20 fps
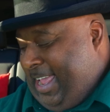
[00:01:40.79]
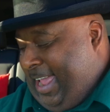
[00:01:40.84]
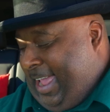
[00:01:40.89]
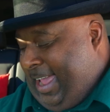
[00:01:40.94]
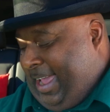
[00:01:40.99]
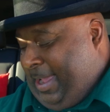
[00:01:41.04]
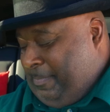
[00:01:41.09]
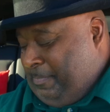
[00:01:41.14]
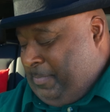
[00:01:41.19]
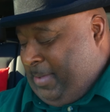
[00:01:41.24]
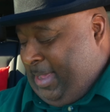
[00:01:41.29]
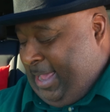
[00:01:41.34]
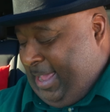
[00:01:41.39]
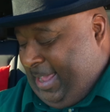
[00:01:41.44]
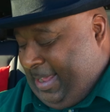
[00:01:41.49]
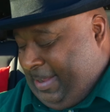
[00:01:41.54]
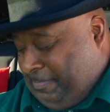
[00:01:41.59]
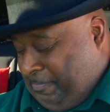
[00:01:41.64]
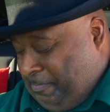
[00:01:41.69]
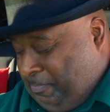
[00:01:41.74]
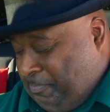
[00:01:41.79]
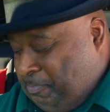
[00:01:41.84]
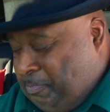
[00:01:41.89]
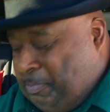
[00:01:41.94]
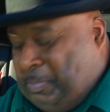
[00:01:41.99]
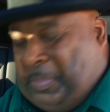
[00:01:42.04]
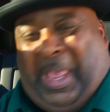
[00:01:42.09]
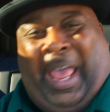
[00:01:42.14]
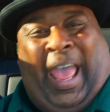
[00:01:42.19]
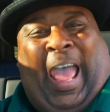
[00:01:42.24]
And man,
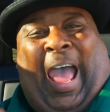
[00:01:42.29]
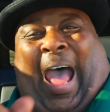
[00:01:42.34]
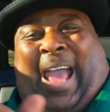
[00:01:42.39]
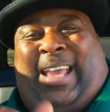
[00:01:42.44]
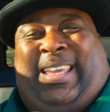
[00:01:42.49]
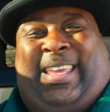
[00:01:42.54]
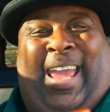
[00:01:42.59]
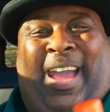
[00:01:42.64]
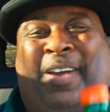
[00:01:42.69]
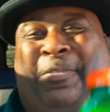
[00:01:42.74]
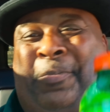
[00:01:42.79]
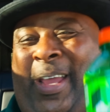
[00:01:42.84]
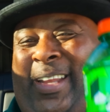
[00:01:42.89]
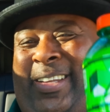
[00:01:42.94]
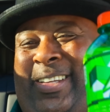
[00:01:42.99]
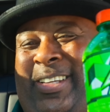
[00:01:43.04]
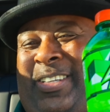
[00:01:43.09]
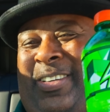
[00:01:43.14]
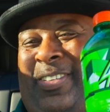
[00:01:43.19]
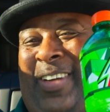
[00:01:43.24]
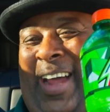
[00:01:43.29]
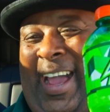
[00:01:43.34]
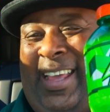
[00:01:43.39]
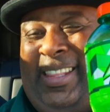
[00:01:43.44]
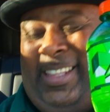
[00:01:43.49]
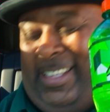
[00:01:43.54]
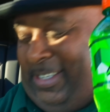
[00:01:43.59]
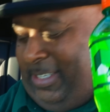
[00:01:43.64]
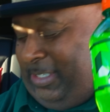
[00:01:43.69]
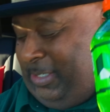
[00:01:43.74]
I can't wait to try
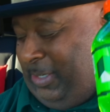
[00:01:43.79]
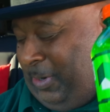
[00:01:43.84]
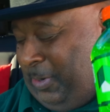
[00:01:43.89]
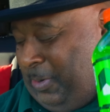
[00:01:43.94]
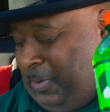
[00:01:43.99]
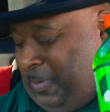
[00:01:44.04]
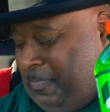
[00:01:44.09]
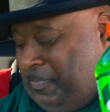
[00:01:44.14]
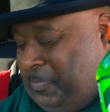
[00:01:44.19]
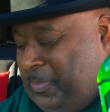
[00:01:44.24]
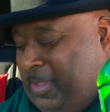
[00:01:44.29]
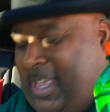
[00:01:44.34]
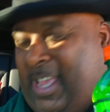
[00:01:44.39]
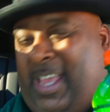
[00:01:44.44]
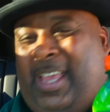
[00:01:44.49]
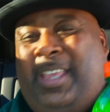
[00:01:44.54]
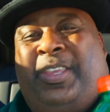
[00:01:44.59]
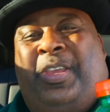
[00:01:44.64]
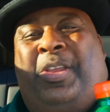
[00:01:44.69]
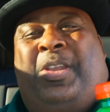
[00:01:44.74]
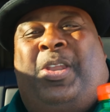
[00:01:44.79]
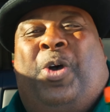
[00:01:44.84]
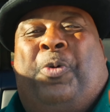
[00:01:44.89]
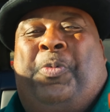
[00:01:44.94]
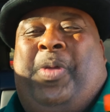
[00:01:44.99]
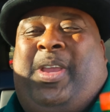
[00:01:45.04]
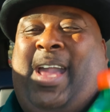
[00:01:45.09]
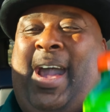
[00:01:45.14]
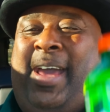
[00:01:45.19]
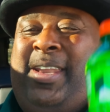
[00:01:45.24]
this, so you know
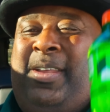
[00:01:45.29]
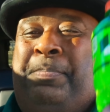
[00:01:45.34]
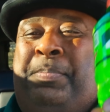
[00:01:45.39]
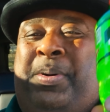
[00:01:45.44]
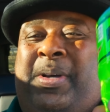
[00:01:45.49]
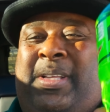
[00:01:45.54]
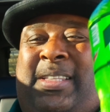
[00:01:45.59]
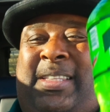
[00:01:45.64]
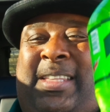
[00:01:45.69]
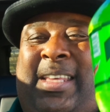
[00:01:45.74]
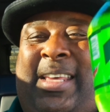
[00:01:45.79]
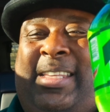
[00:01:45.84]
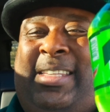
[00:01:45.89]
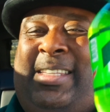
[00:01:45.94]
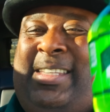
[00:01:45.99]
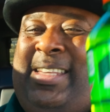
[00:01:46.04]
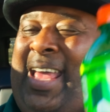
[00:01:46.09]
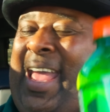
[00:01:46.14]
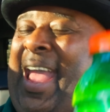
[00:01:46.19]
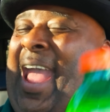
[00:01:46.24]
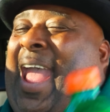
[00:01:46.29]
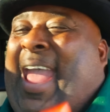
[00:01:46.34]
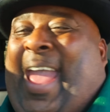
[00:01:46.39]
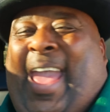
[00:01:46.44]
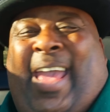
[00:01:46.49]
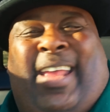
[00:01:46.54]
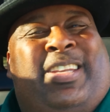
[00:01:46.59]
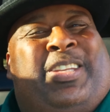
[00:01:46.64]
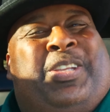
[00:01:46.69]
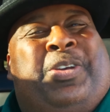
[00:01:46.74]
we gotta put this
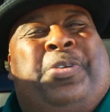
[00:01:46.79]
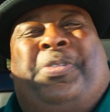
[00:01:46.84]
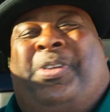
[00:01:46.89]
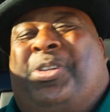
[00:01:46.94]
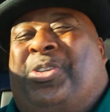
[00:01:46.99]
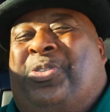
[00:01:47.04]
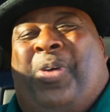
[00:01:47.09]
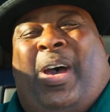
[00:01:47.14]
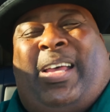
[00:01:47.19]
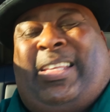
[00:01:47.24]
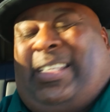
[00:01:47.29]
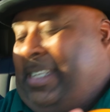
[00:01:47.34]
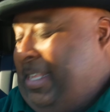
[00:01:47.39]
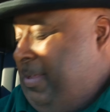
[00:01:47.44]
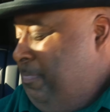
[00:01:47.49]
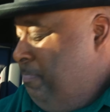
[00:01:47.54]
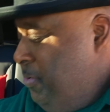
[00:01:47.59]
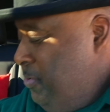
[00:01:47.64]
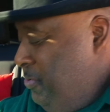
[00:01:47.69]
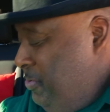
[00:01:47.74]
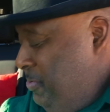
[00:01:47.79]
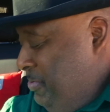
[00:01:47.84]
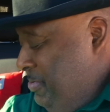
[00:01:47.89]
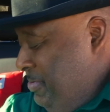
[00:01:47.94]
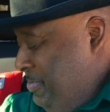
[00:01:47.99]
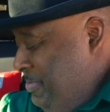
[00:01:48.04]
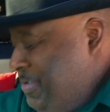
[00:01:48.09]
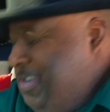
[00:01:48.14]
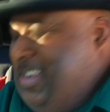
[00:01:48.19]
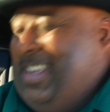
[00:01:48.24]
into the trusty boot,
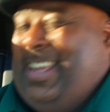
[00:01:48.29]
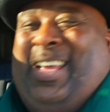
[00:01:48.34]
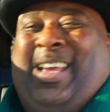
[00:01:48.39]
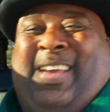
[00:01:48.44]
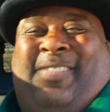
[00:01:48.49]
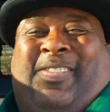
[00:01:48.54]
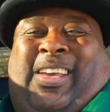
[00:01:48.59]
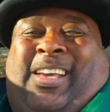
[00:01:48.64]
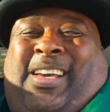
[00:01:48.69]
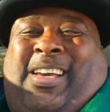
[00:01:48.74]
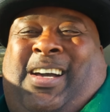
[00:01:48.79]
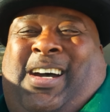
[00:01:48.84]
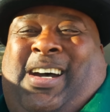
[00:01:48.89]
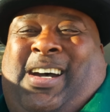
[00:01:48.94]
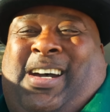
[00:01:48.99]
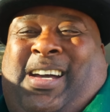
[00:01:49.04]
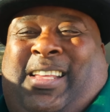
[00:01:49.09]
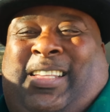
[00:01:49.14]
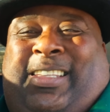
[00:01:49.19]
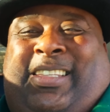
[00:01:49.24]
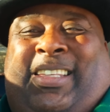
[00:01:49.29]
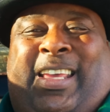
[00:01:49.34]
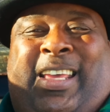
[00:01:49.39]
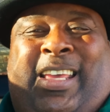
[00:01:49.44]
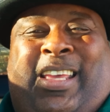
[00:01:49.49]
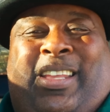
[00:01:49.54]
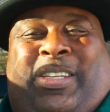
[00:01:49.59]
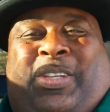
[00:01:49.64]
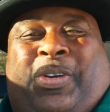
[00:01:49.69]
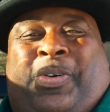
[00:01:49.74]
because
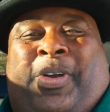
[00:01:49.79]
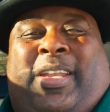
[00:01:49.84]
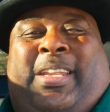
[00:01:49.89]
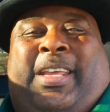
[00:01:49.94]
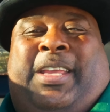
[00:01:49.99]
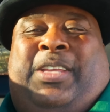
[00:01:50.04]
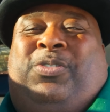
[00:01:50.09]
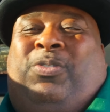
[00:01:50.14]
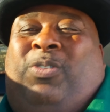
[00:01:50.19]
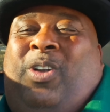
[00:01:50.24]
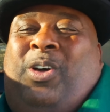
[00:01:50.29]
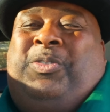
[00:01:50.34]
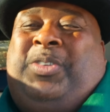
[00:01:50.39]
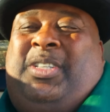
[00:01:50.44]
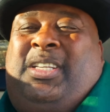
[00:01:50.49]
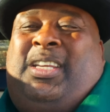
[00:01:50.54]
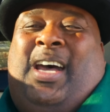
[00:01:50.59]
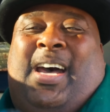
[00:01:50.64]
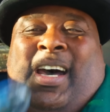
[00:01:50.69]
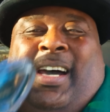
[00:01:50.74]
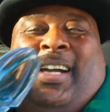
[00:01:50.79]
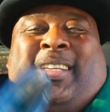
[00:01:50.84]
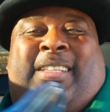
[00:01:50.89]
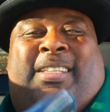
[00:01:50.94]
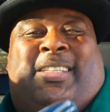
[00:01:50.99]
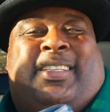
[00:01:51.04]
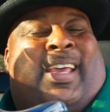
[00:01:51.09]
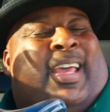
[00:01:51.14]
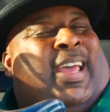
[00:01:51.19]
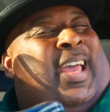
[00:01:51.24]
during these road
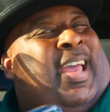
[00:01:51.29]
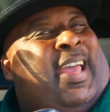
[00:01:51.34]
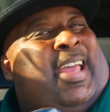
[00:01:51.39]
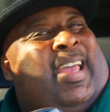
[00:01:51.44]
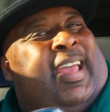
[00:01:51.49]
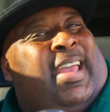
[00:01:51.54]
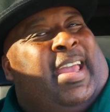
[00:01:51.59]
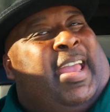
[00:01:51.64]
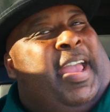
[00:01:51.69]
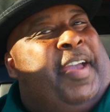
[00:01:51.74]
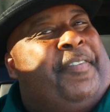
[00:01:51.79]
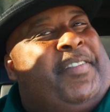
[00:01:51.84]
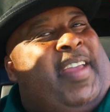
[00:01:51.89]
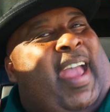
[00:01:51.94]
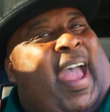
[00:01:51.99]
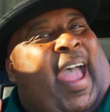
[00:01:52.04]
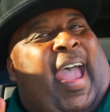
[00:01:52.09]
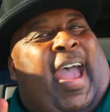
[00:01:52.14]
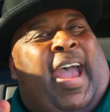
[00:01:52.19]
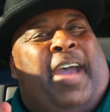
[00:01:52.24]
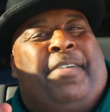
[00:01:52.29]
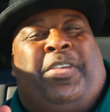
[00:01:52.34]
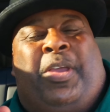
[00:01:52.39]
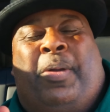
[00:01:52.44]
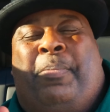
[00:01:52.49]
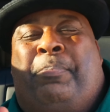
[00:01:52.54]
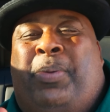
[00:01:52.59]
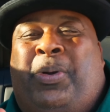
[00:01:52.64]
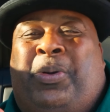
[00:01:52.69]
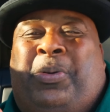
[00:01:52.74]
chugs, if you have your
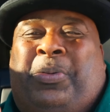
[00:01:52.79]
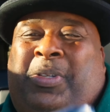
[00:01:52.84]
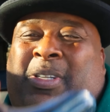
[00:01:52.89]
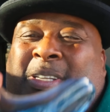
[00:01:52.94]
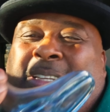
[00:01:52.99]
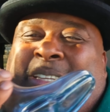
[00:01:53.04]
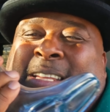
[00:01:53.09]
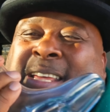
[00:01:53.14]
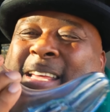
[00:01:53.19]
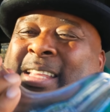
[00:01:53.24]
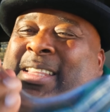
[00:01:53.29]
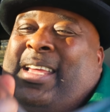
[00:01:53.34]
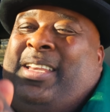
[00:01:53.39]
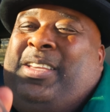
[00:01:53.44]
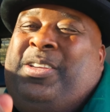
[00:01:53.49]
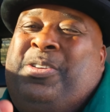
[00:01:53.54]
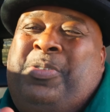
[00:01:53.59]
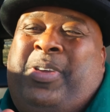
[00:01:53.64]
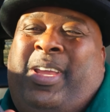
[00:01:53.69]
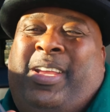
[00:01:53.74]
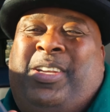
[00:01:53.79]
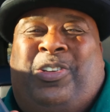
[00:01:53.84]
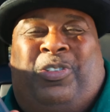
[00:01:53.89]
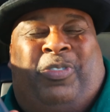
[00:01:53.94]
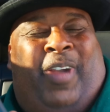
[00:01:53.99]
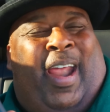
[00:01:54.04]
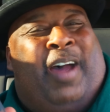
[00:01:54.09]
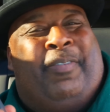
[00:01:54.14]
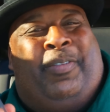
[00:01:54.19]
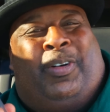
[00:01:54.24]
boot, then you can
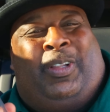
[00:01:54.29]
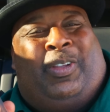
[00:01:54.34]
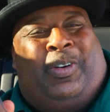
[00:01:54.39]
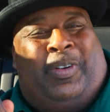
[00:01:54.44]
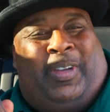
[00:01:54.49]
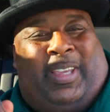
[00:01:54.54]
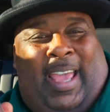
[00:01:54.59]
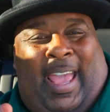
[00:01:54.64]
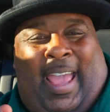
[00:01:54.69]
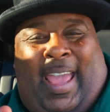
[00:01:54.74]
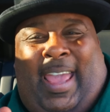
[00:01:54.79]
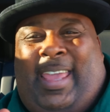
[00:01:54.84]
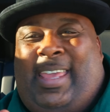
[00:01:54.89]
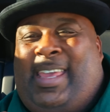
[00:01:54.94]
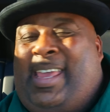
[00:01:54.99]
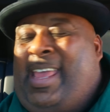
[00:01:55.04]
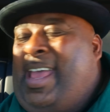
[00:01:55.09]
travel, okay?